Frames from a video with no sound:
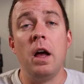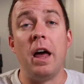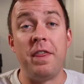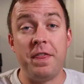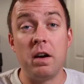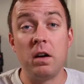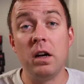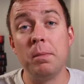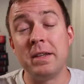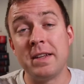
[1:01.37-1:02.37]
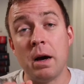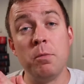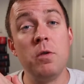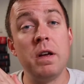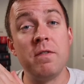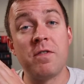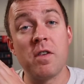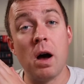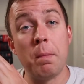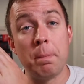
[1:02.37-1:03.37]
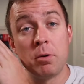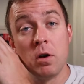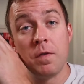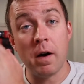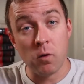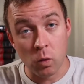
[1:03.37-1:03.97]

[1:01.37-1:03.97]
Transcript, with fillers: Ethereum is now moving from proof of